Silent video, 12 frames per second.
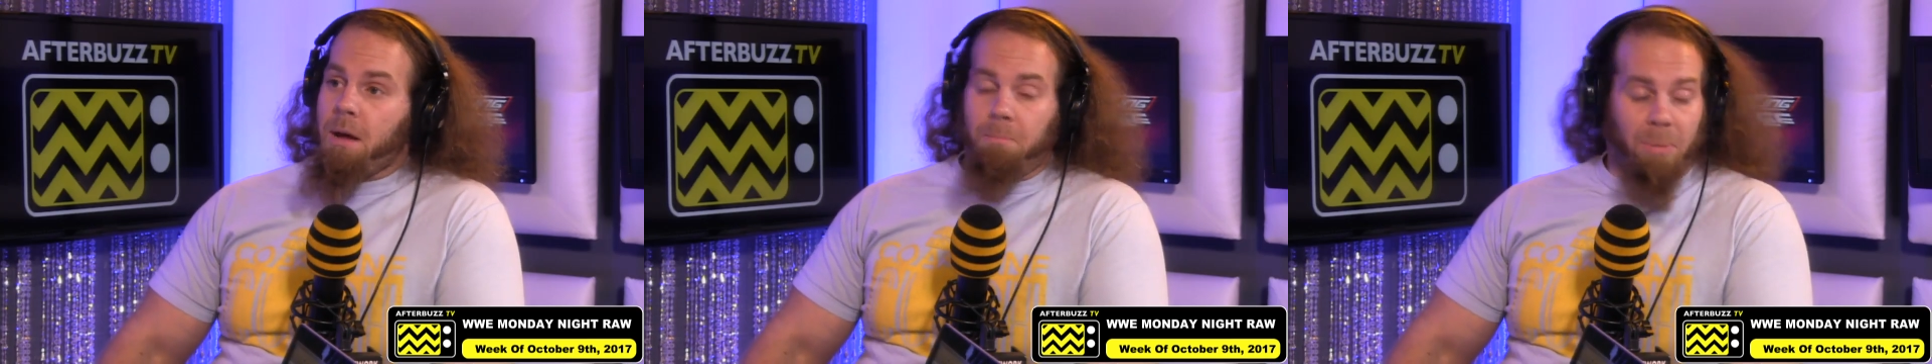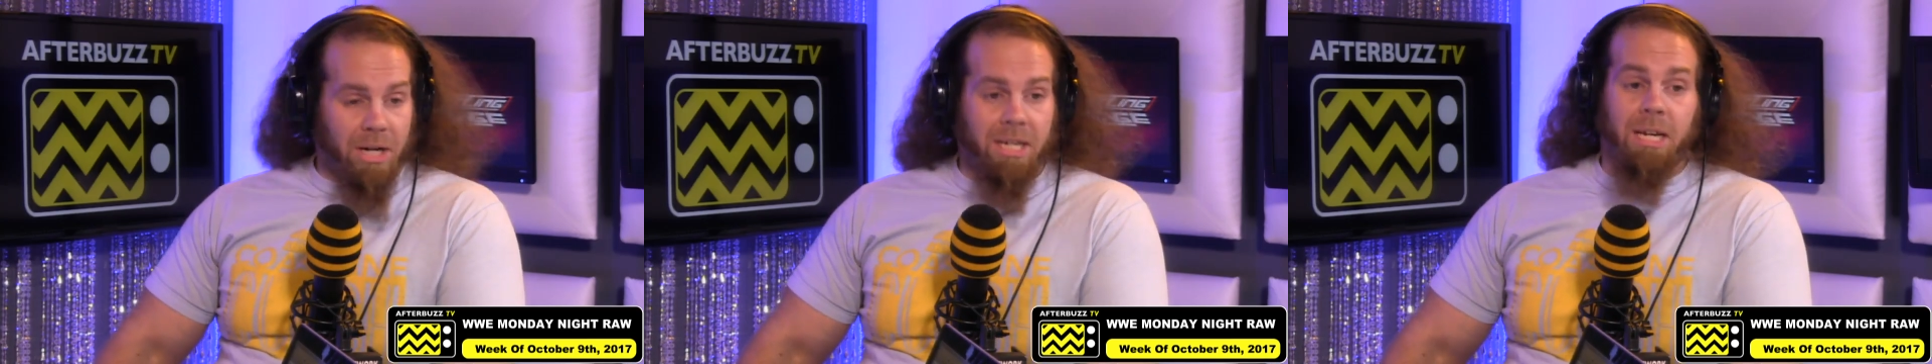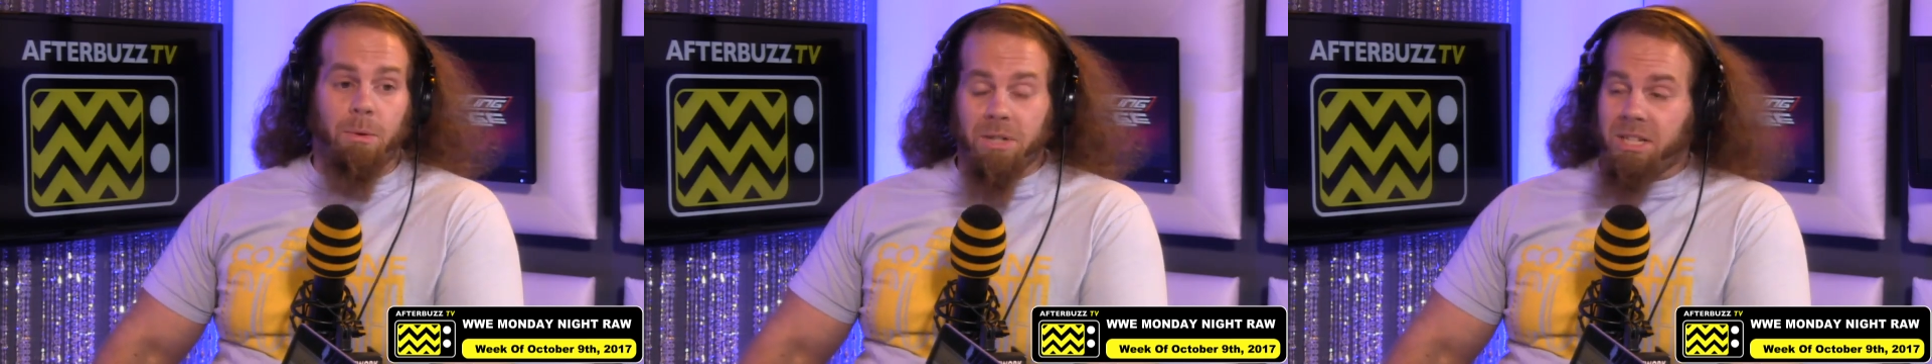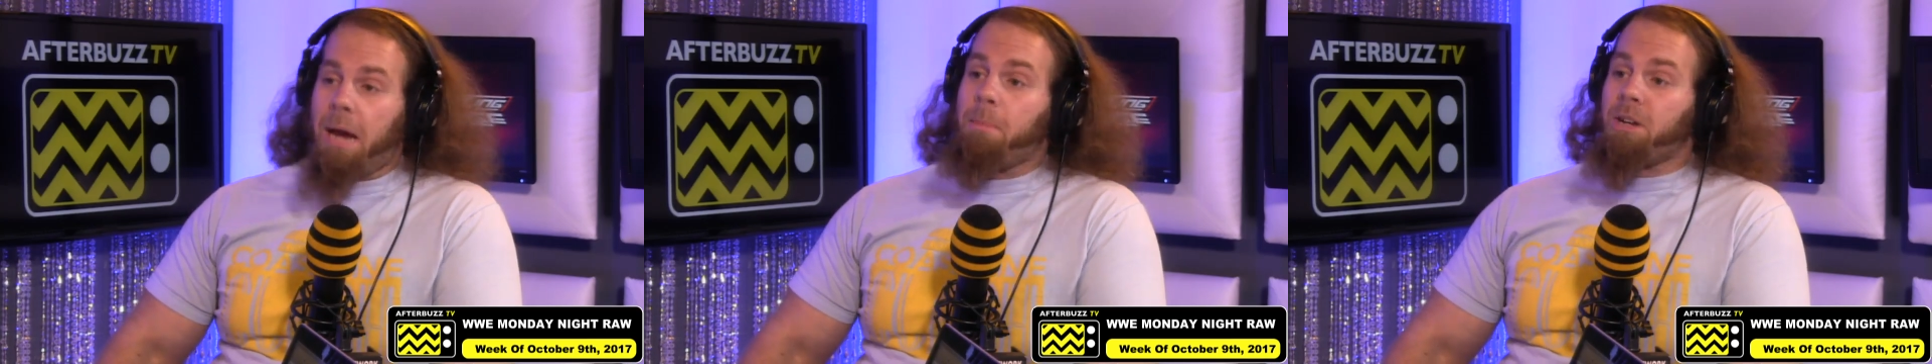But he was
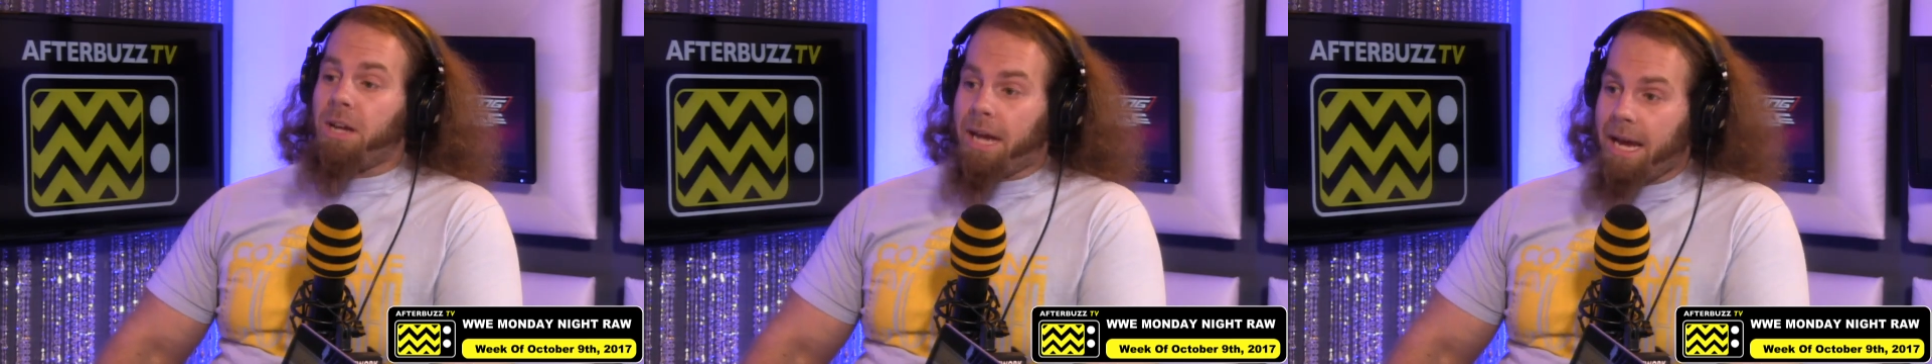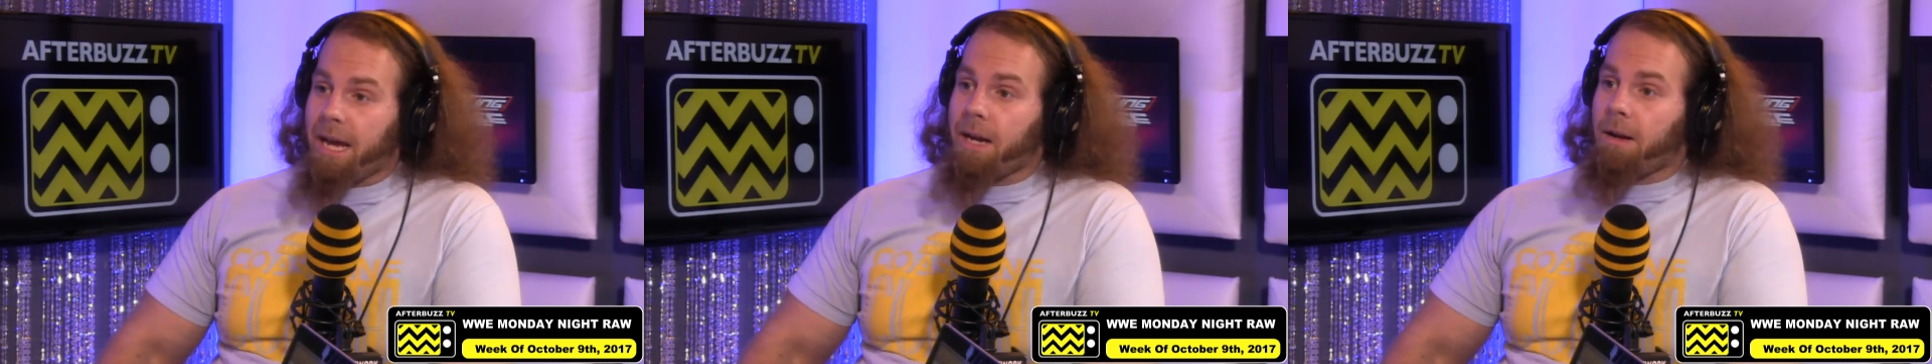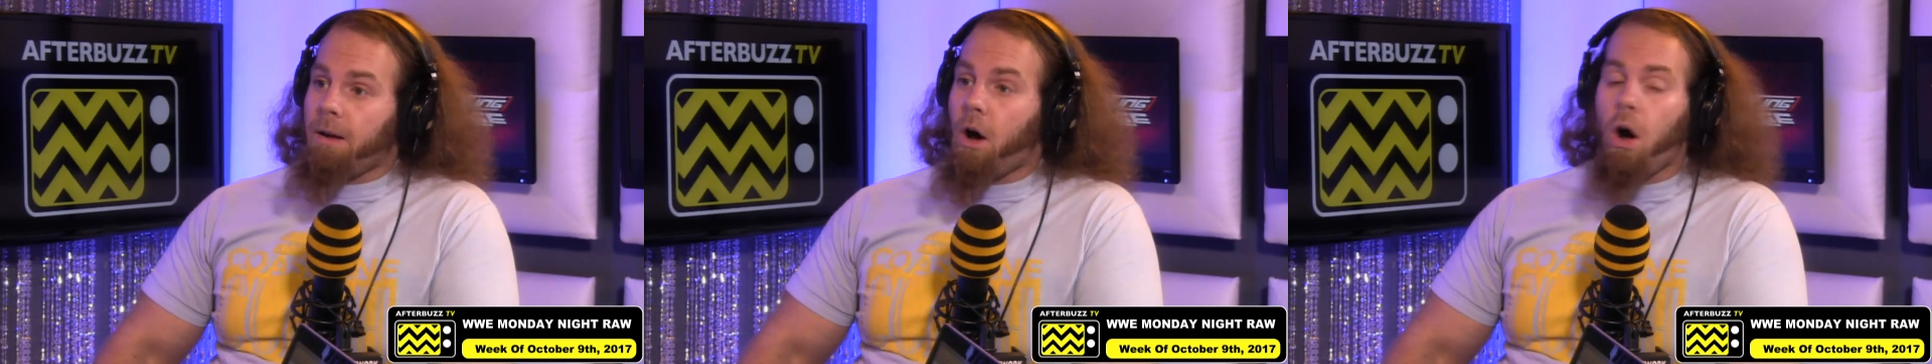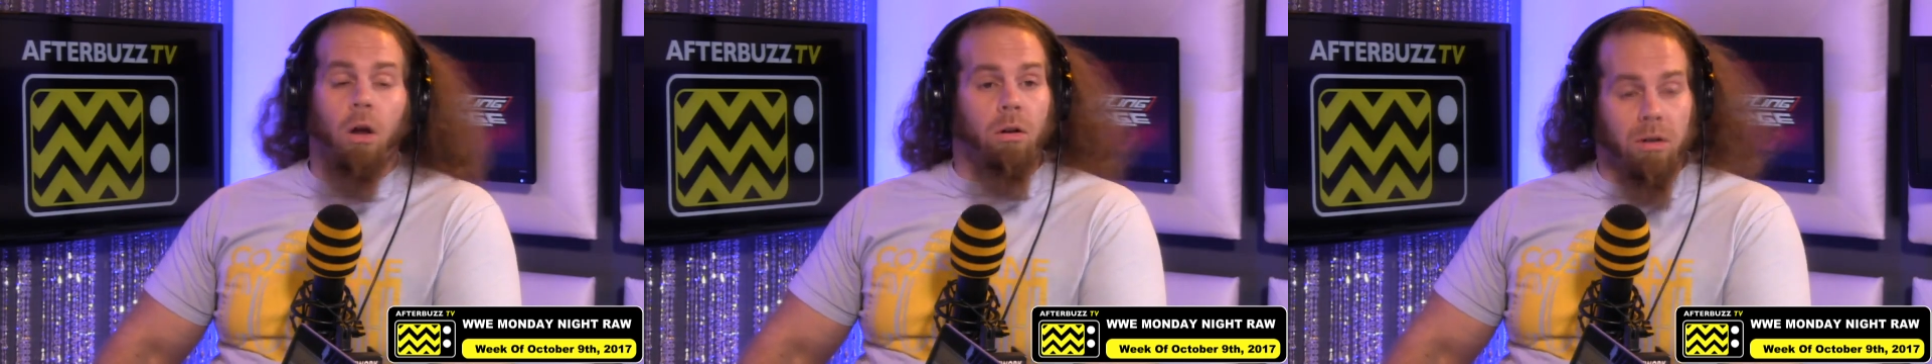able to hit a
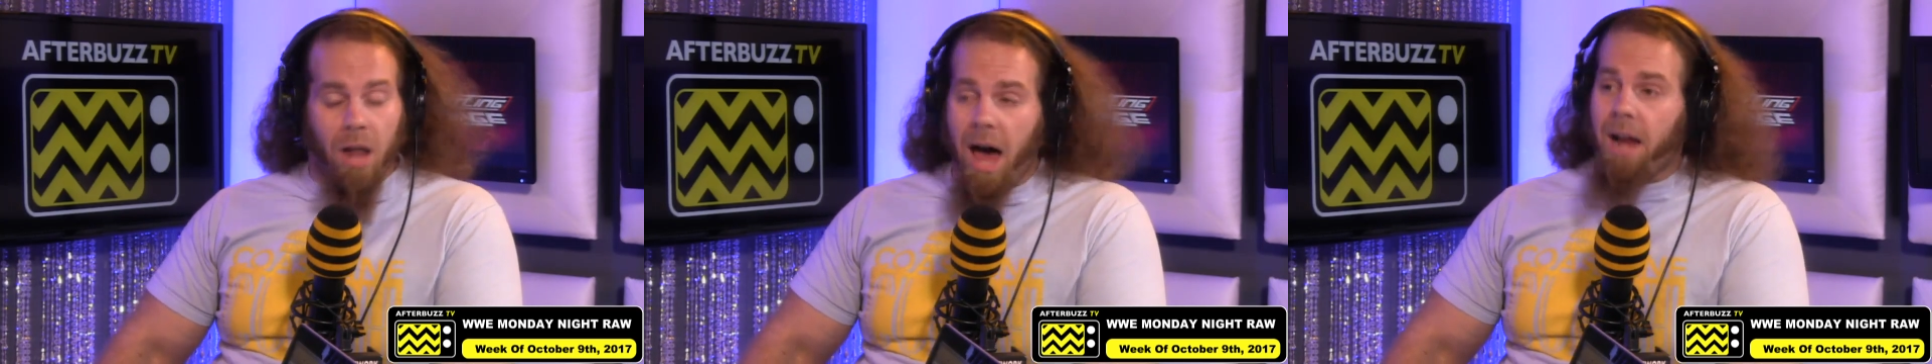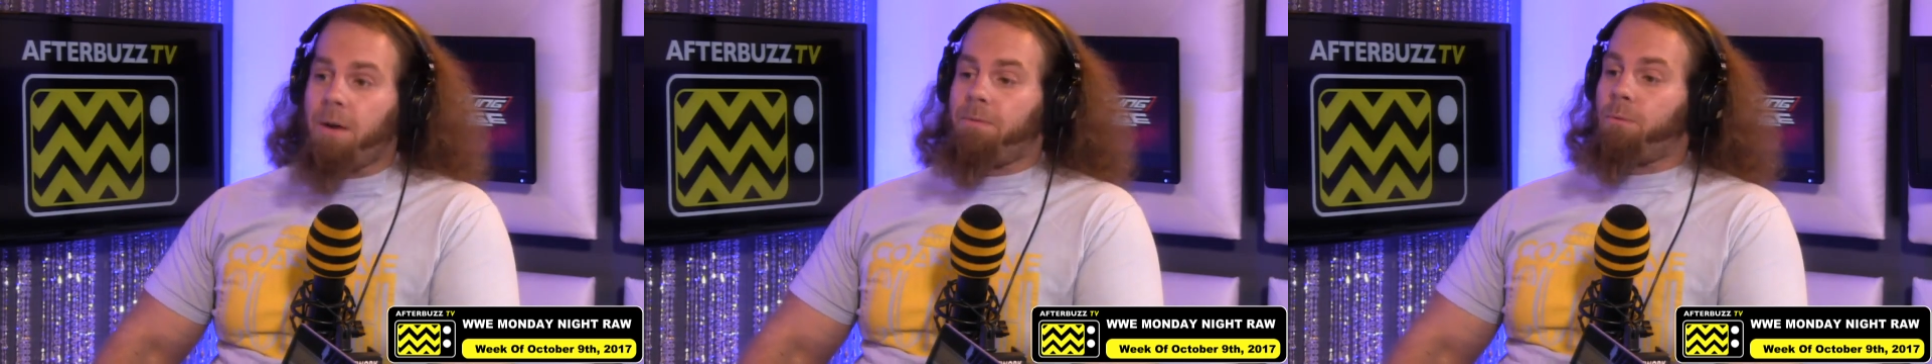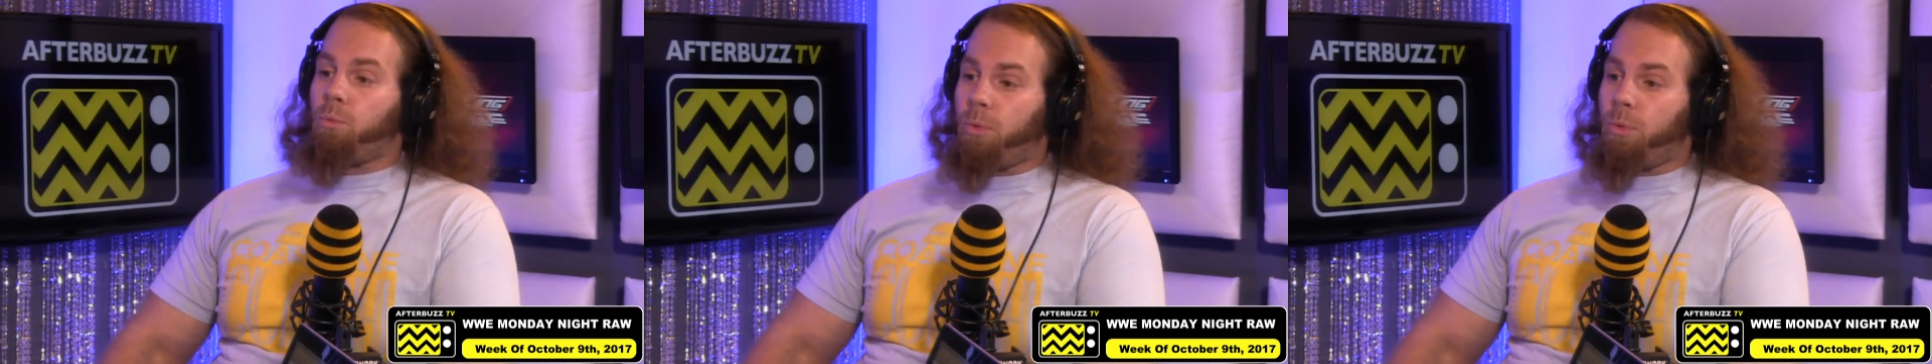lot of